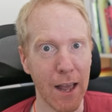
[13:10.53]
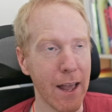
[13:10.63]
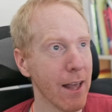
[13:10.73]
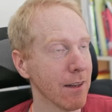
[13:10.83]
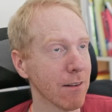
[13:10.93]

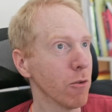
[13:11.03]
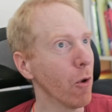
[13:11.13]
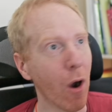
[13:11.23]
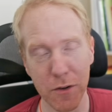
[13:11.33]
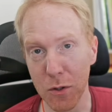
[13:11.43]
and you
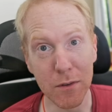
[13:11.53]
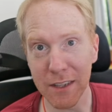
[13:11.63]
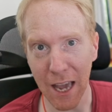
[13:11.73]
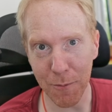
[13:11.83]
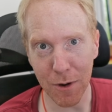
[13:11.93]
know how to use
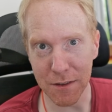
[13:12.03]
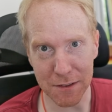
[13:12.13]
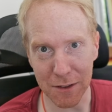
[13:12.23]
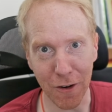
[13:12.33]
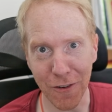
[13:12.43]

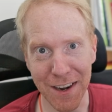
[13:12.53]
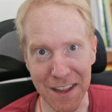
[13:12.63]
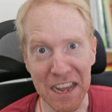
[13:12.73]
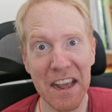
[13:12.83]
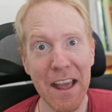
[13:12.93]
cameras
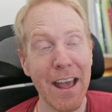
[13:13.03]
already.